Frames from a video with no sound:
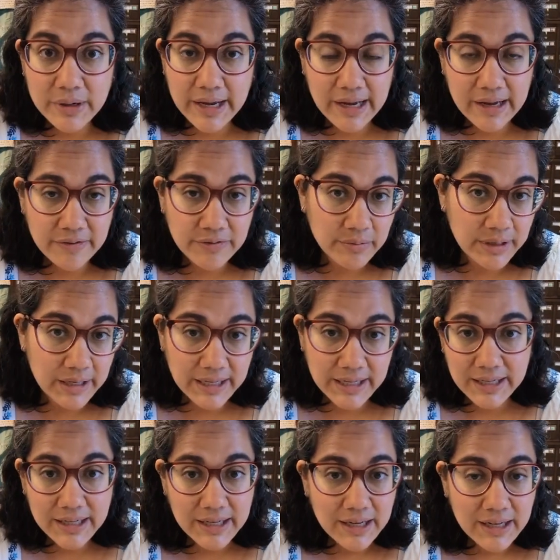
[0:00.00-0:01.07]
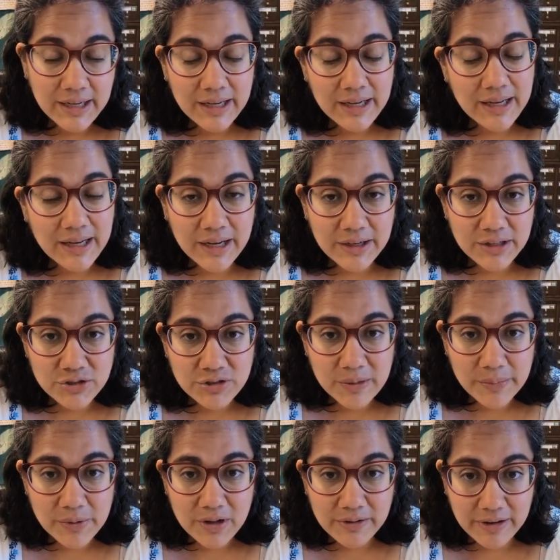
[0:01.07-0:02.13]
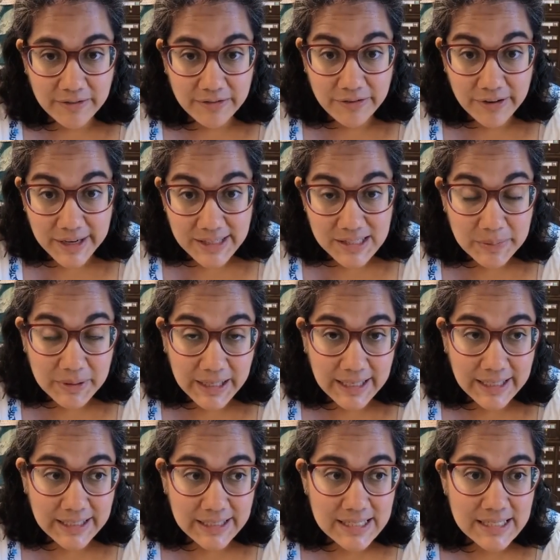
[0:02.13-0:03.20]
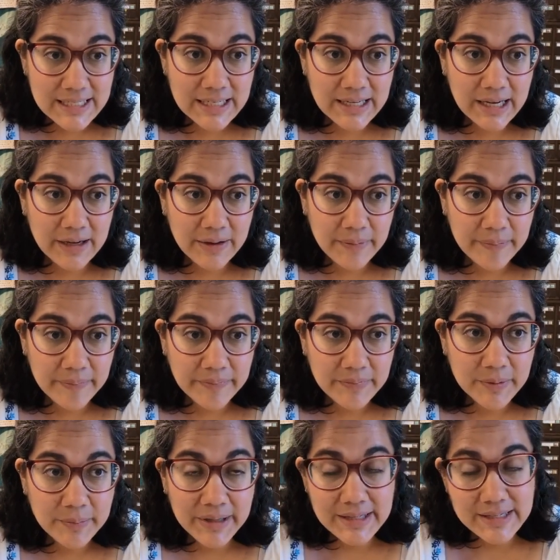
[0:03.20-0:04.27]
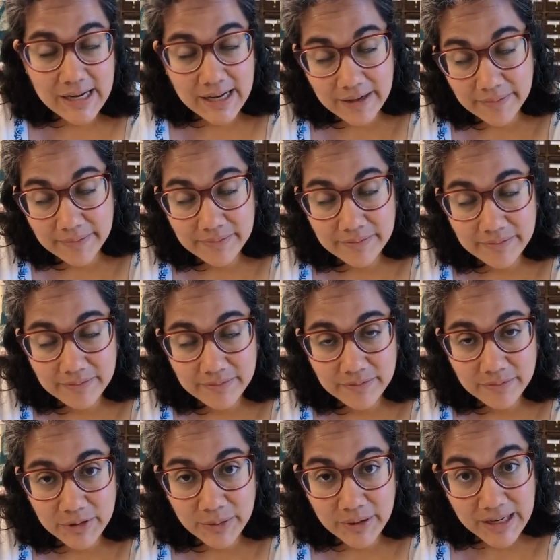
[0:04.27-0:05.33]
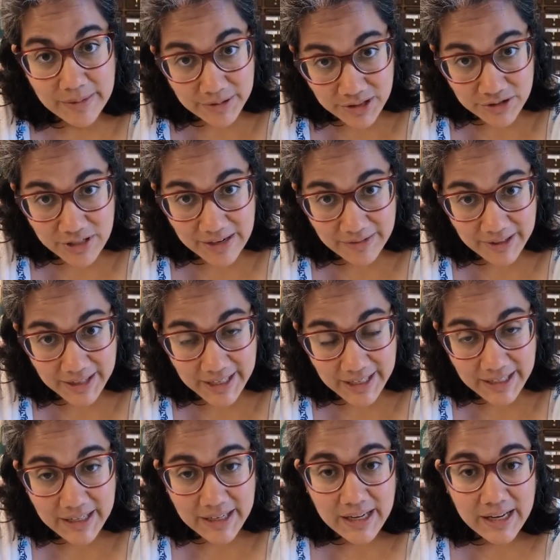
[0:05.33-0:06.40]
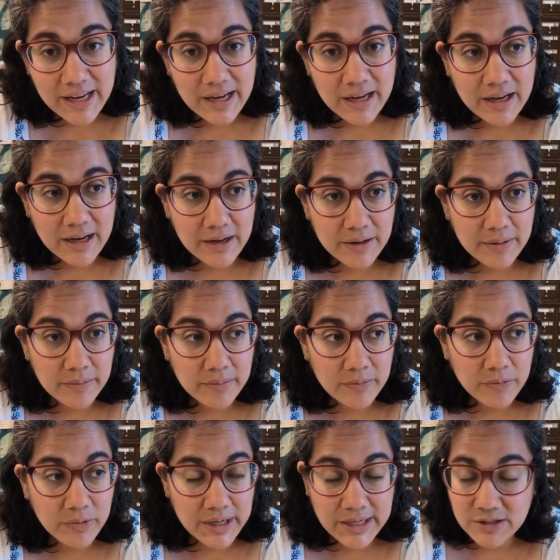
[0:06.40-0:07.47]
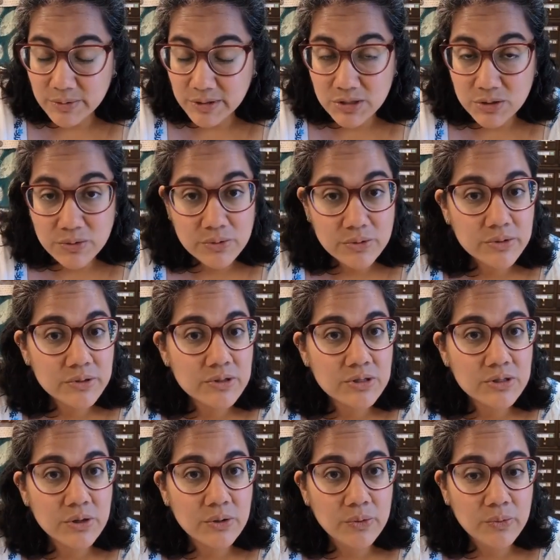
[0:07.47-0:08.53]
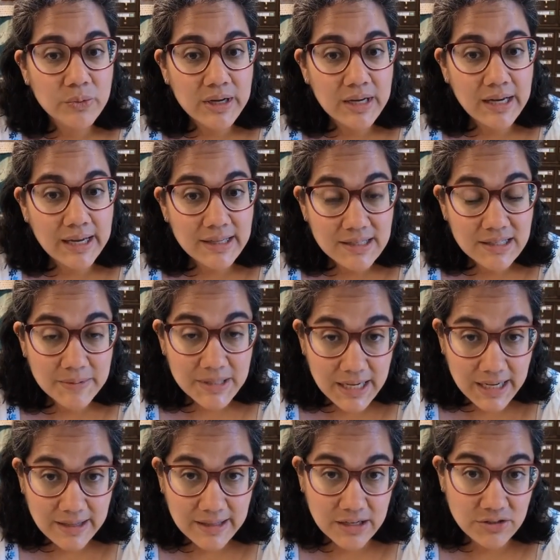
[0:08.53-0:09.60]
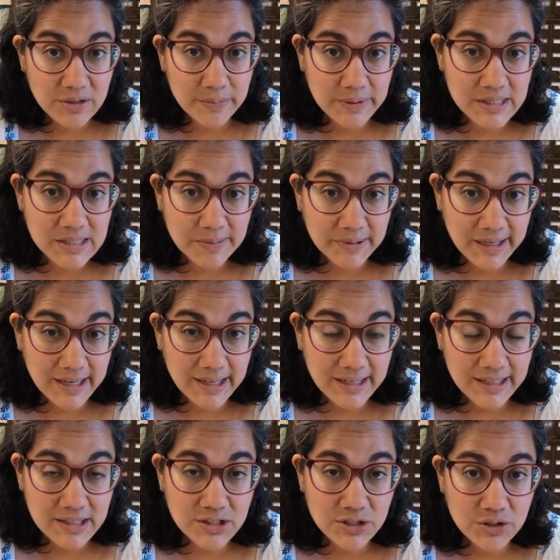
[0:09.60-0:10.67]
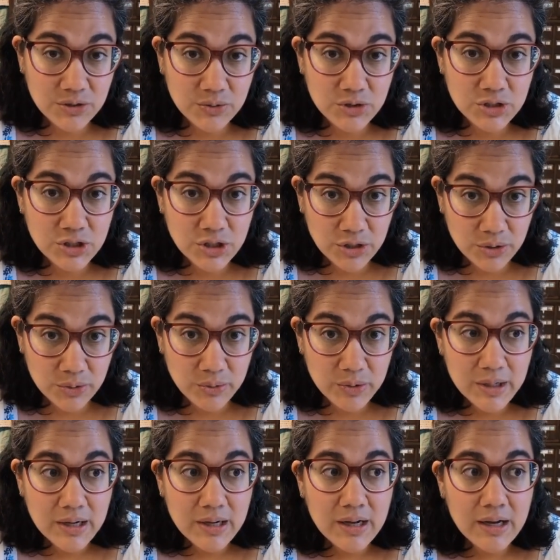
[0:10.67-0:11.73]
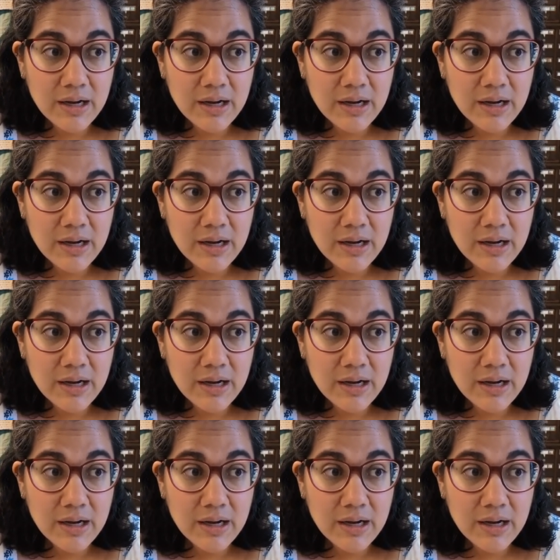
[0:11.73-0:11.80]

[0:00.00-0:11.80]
2.5-week trip all around France planned. By the time we were able to travel again, we had switched schools, so we ended up taking that trip and splitting it into two.